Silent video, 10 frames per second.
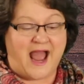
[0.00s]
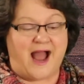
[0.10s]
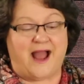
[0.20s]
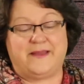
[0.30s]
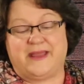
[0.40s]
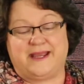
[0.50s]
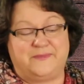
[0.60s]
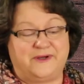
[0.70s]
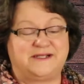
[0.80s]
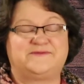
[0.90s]
I make
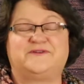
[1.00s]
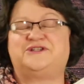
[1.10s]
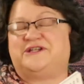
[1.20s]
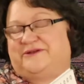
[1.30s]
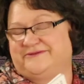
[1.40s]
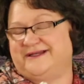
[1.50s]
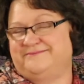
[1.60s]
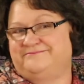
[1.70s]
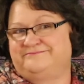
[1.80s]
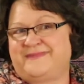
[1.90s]
books for children."
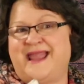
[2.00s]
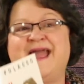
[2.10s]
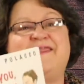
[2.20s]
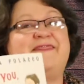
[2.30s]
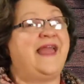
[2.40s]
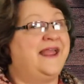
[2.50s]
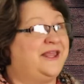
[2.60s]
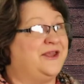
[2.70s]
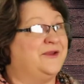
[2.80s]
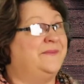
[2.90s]

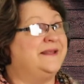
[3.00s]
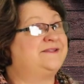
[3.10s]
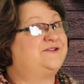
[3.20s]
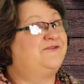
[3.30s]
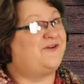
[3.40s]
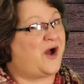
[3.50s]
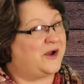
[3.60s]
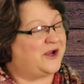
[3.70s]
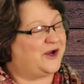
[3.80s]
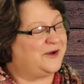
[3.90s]
Thank you, Mr.
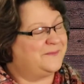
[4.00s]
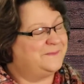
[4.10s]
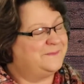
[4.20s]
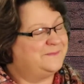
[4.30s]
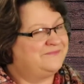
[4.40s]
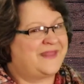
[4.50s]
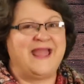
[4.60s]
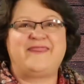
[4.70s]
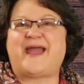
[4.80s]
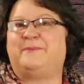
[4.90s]
Falker.
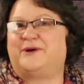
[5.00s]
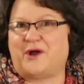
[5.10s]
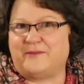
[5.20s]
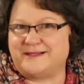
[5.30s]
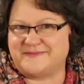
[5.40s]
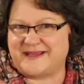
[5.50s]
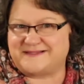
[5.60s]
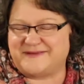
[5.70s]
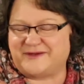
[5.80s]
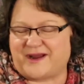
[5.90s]
That book always
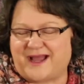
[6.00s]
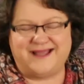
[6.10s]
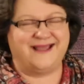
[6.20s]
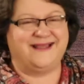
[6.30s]
makes me cry.